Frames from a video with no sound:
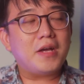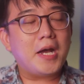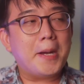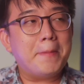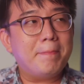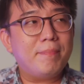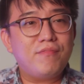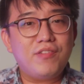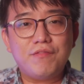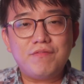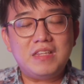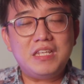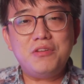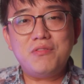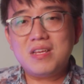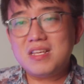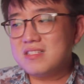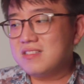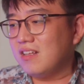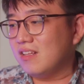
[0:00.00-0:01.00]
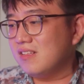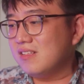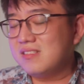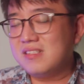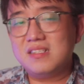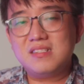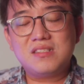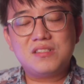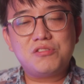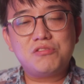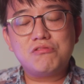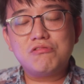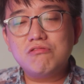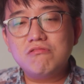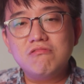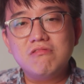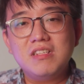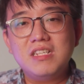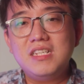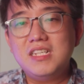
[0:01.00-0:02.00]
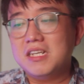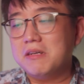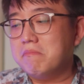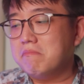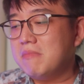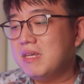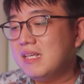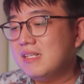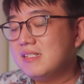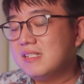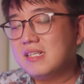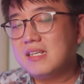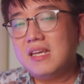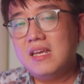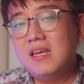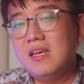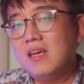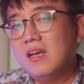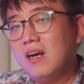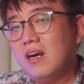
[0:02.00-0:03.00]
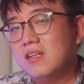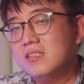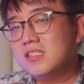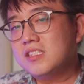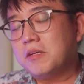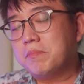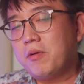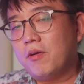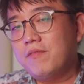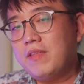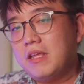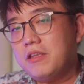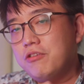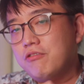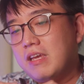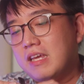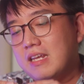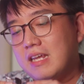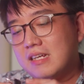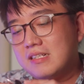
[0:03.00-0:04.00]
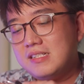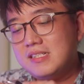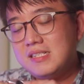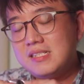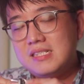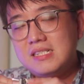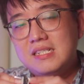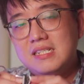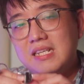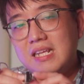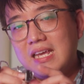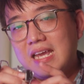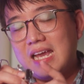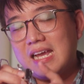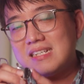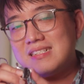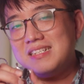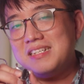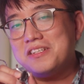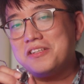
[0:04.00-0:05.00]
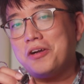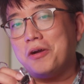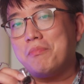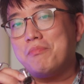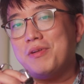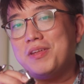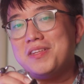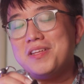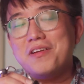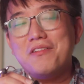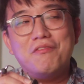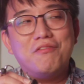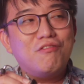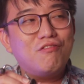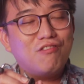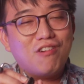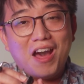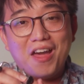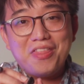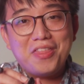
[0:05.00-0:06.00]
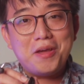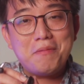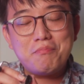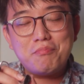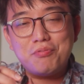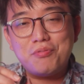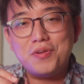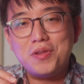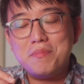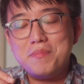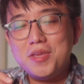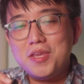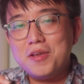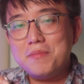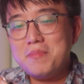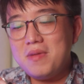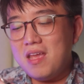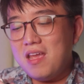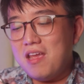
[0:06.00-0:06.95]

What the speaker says: $50 US, it's truly amazing. On top of that, you can actually see they actually incorporated a rather premium